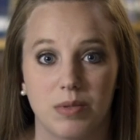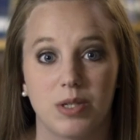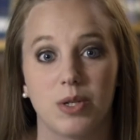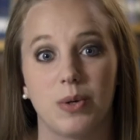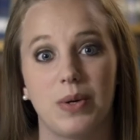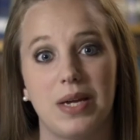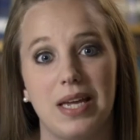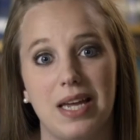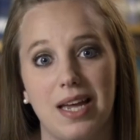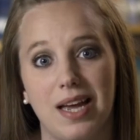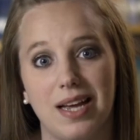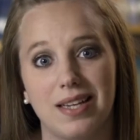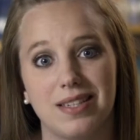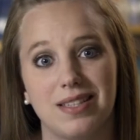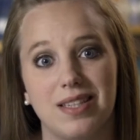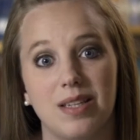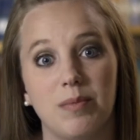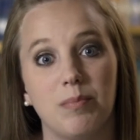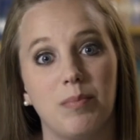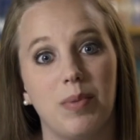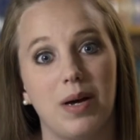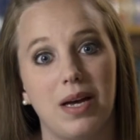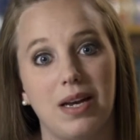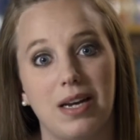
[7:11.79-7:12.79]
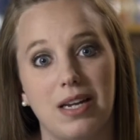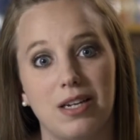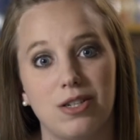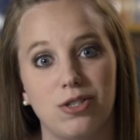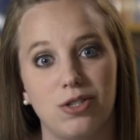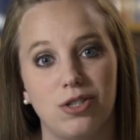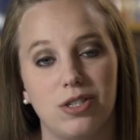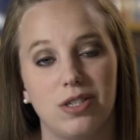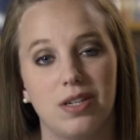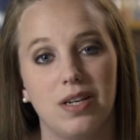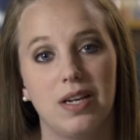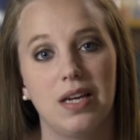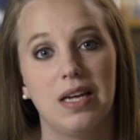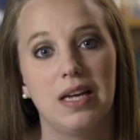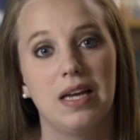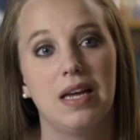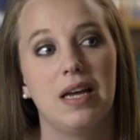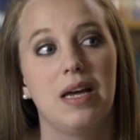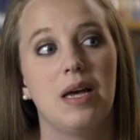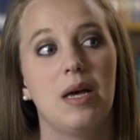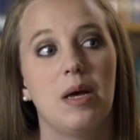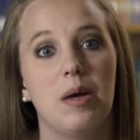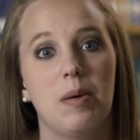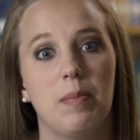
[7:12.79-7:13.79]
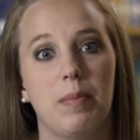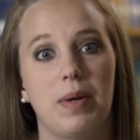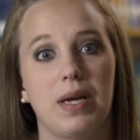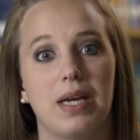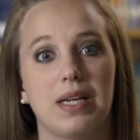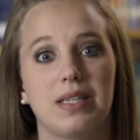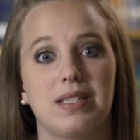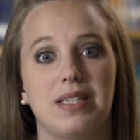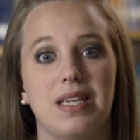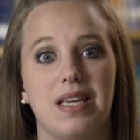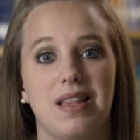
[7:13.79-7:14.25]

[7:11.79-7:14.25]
So he has them punished because